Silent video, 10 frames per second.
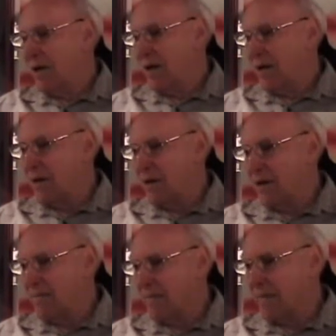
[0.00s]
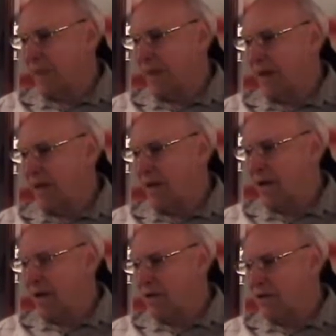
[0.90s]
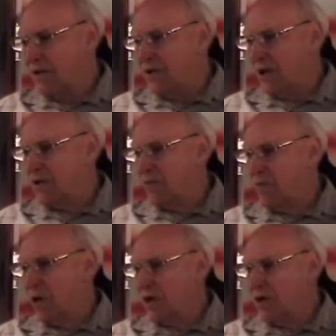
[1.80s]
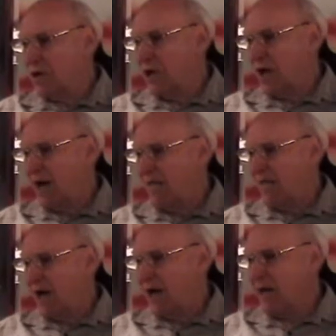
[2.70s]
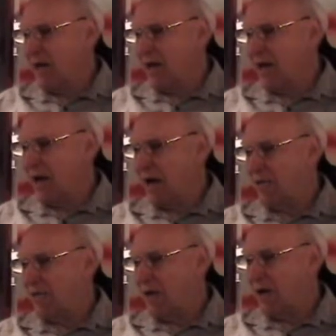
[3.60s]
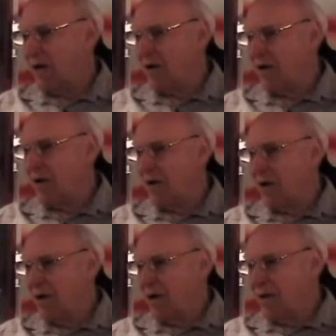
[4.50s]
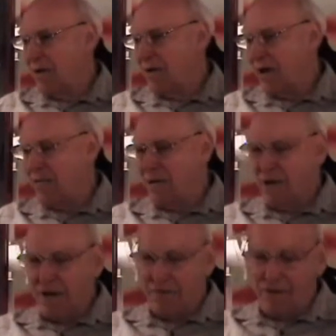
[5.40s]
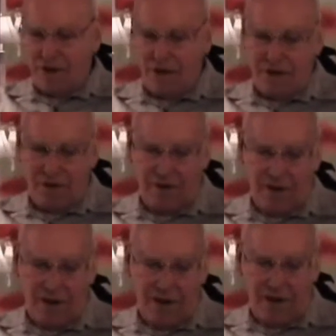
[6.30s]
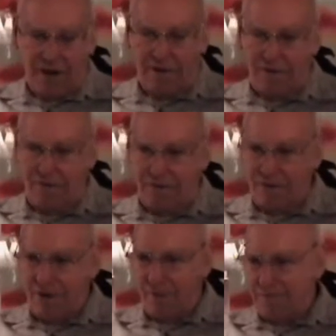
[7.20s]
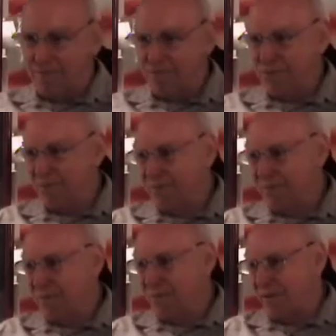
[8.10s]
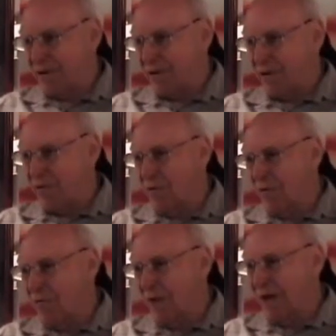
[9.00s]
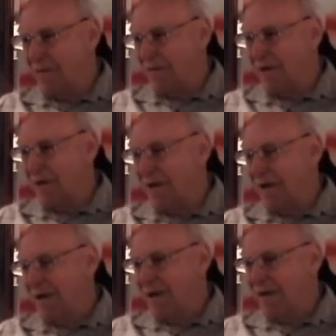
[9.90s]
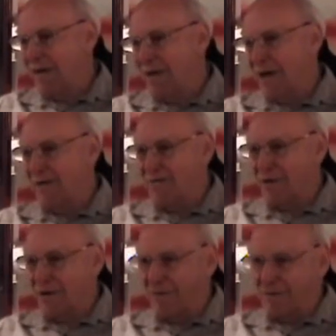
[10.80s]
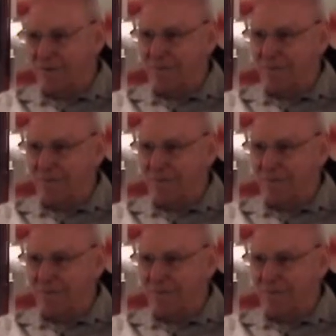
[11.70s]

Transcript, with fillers: And uh, just once did I fly out there. They would give the the the crew men that were